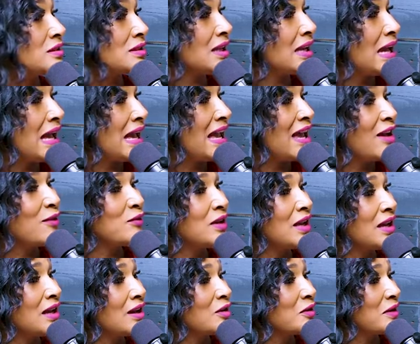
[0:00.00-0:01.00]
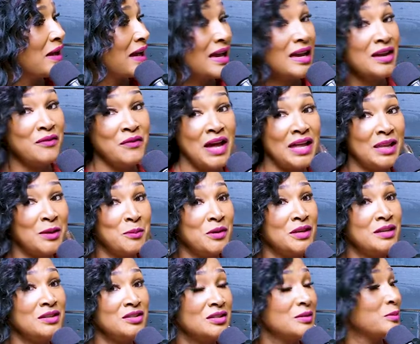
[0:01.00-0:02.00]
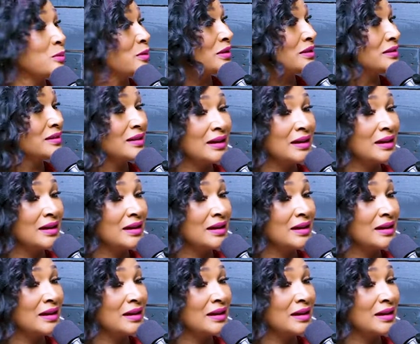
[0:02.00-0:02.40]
that I have now, I have alopecia, but